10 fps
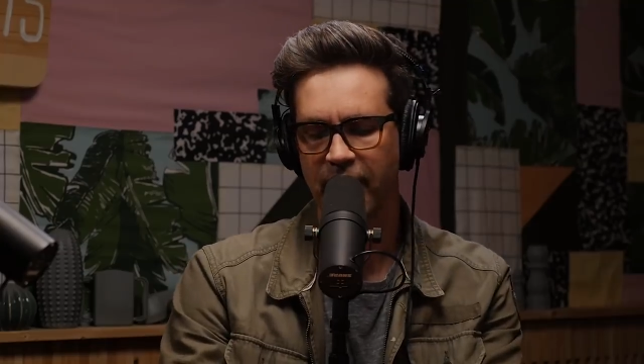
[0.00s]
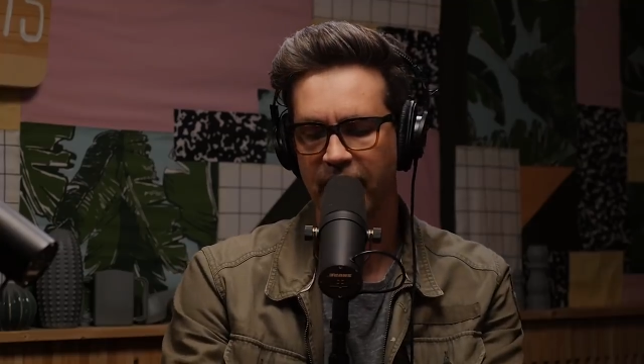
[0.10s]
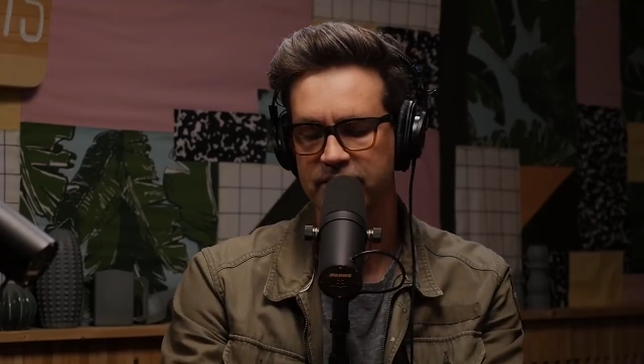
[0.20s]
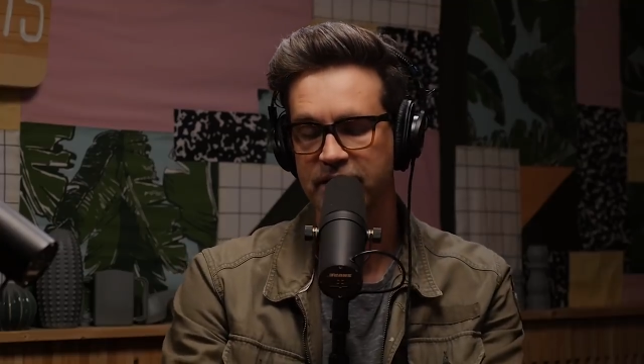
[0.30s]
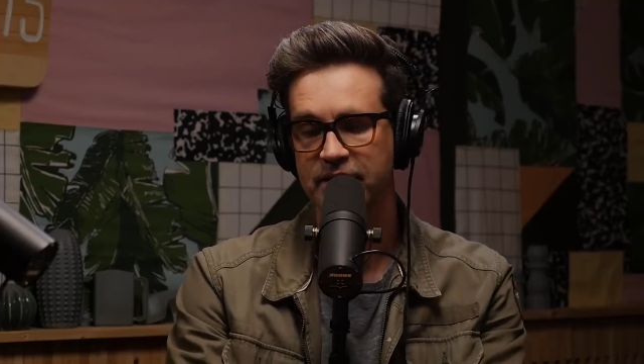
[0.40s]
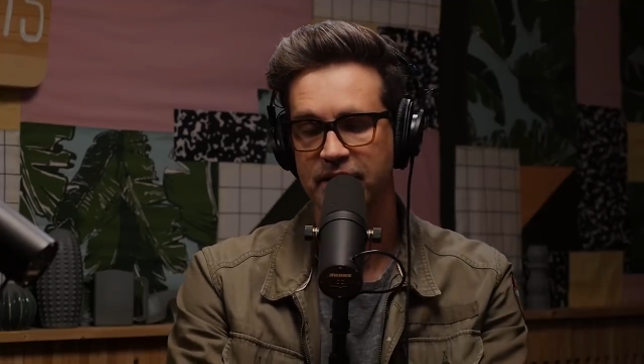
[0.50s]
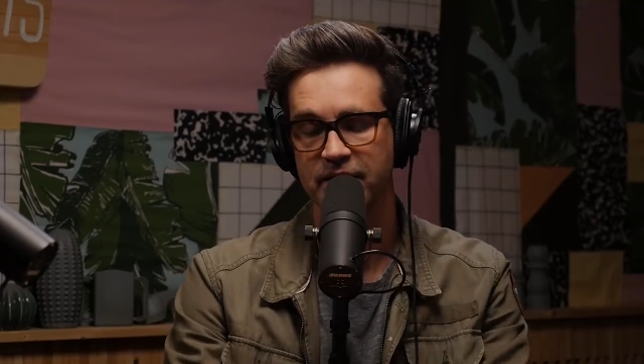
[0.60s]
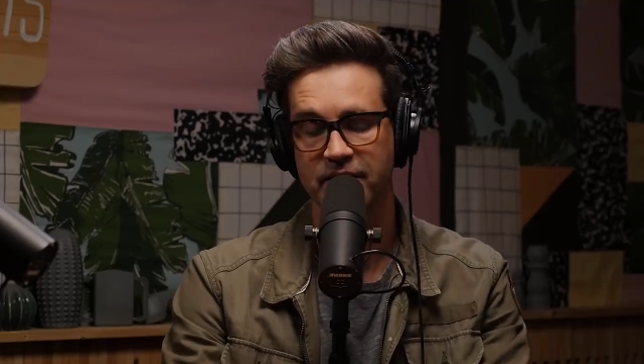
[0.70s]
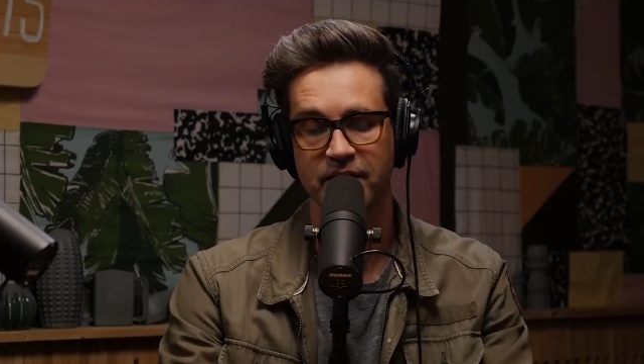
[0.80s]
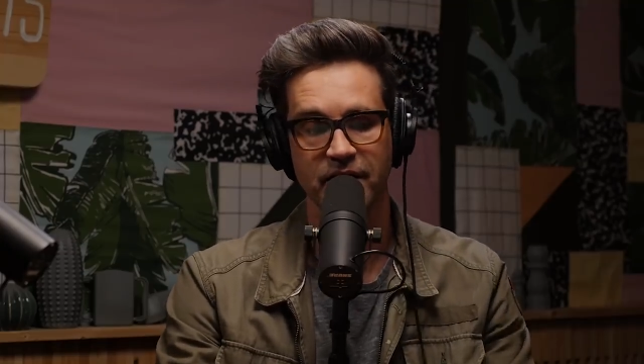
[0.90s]
I, I think that
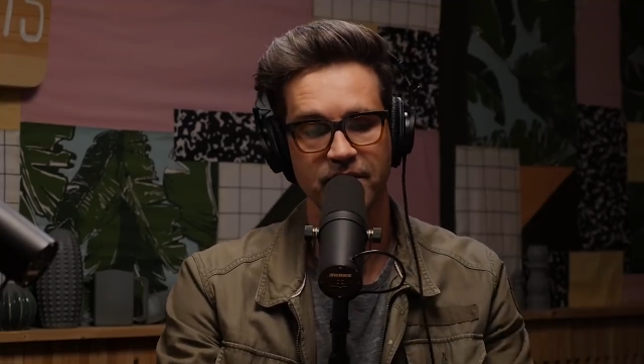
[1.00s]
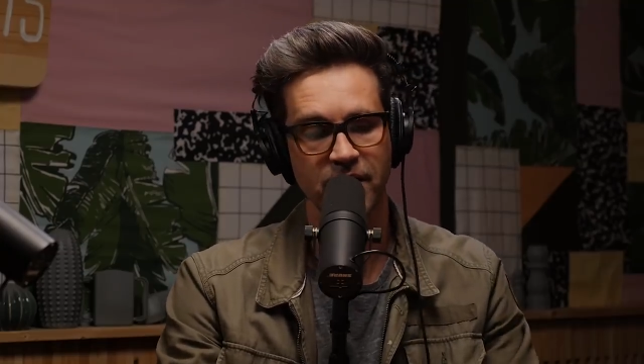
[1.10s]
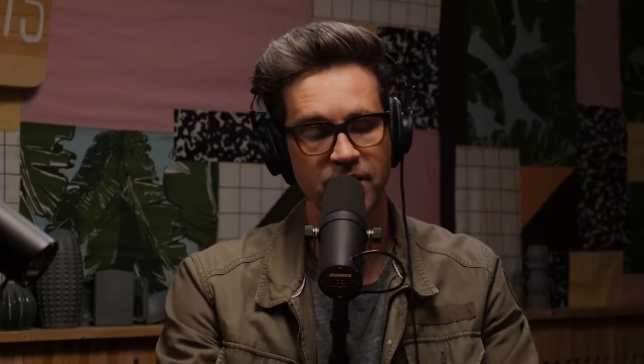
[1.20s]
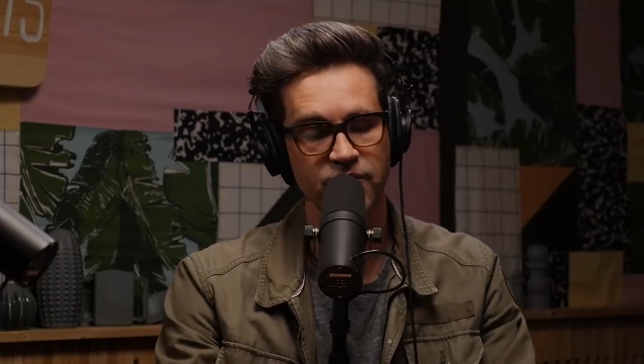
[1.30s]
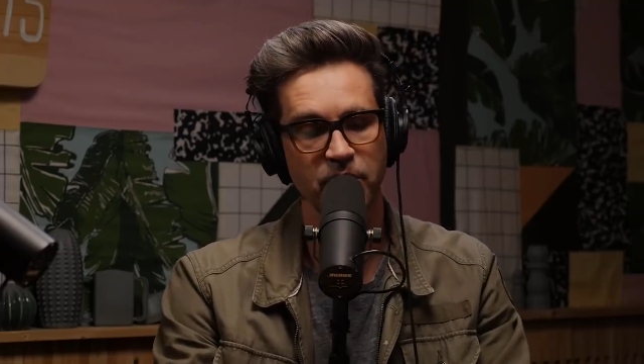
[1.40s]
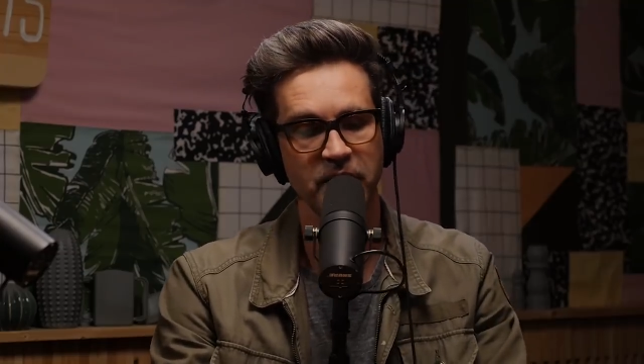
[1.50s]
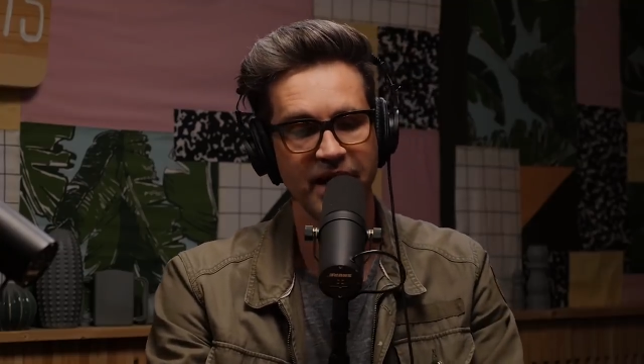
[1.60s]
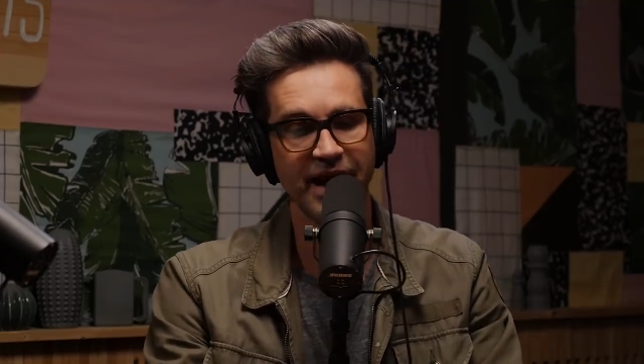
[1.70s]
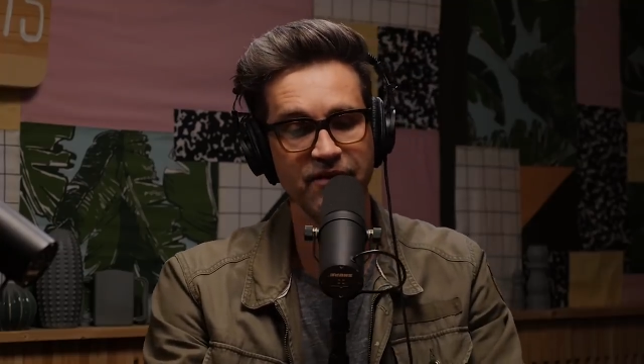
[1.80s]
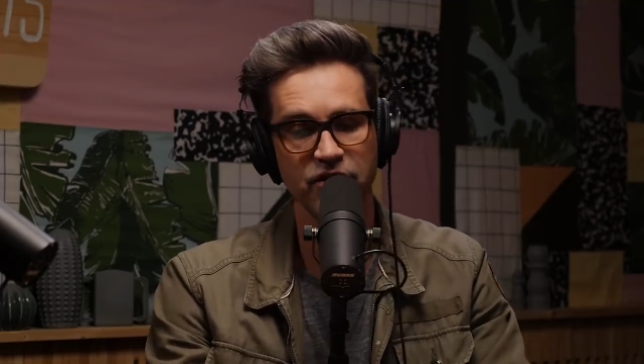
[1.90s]
it's from an
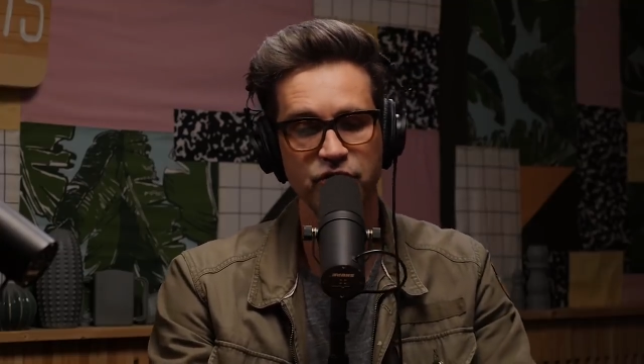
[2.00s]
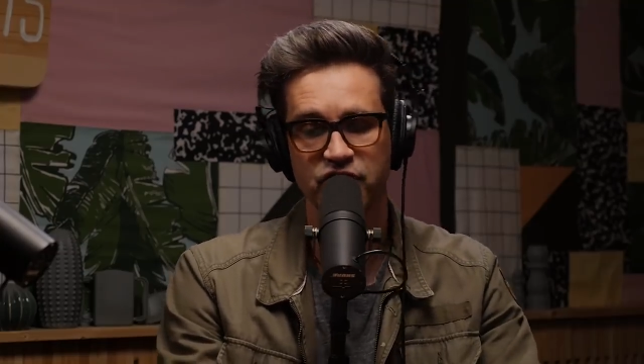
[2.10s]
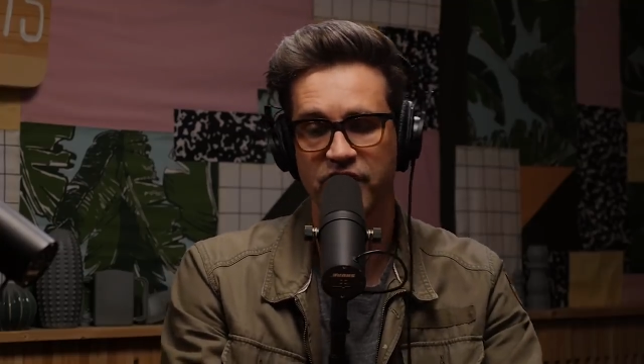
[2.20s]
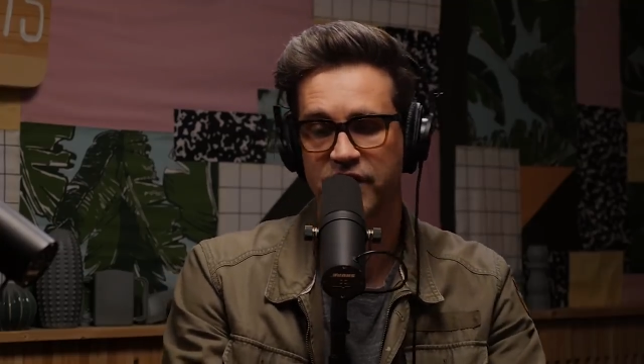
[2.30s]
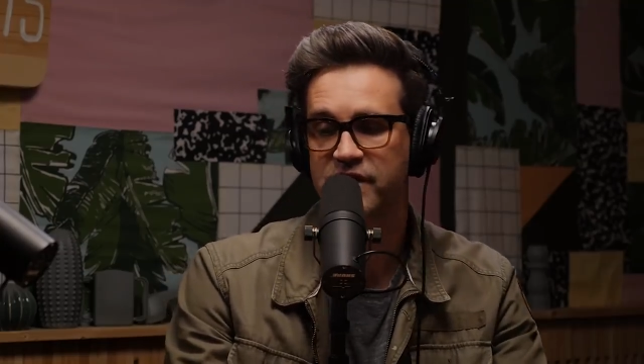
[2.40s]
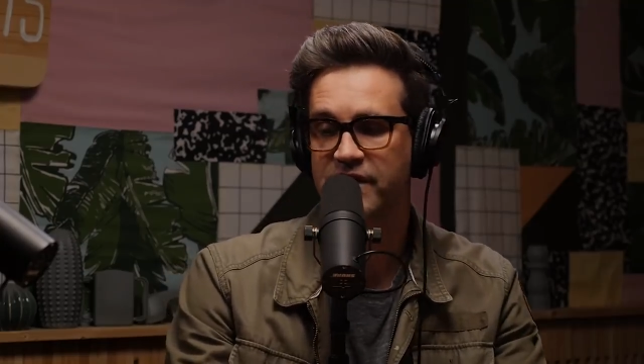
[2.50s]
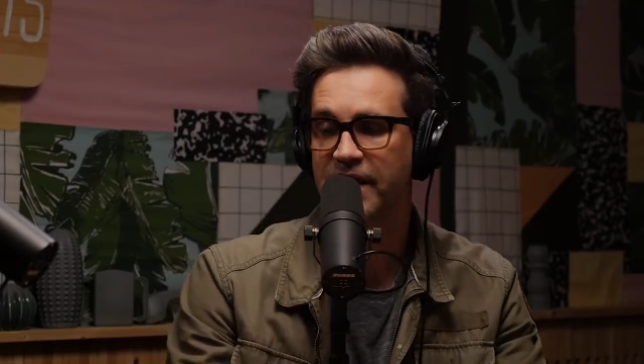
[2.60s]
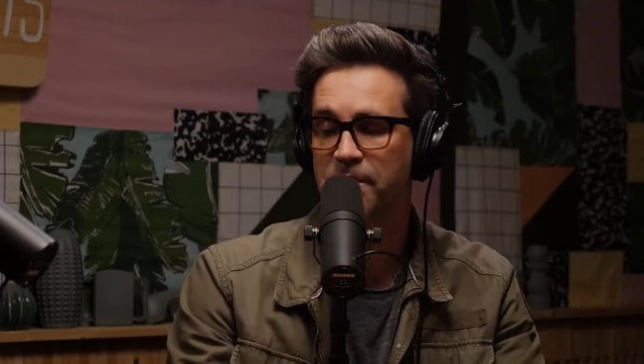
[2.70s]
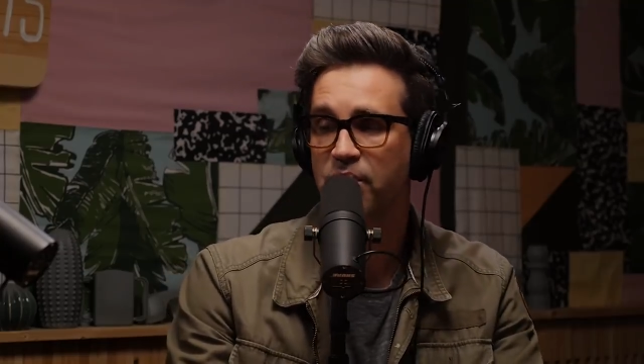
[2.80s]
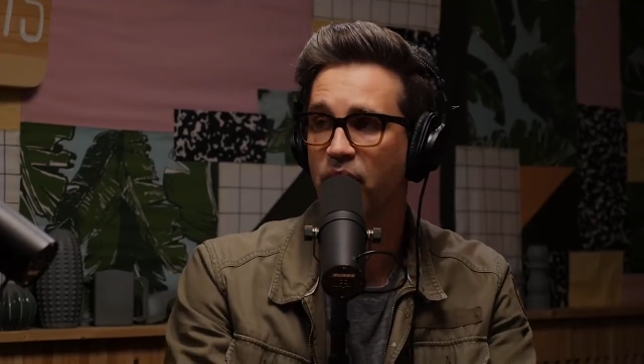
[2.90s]
evolutionary
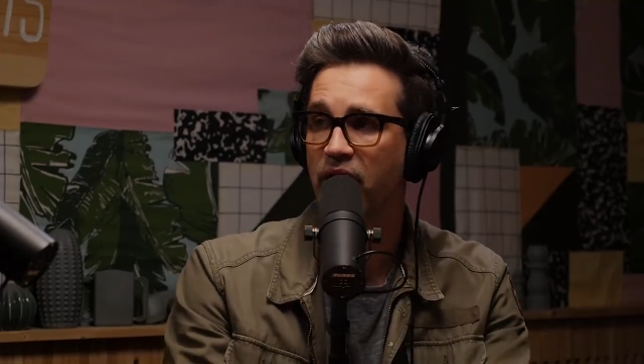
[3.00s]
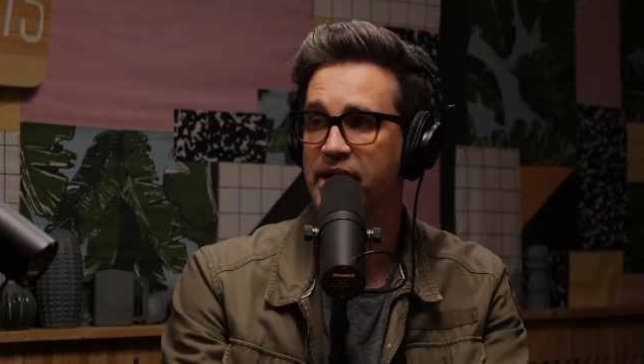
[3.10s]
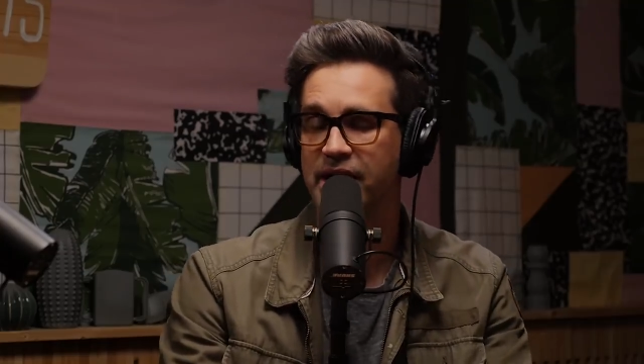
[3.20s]
standpoint,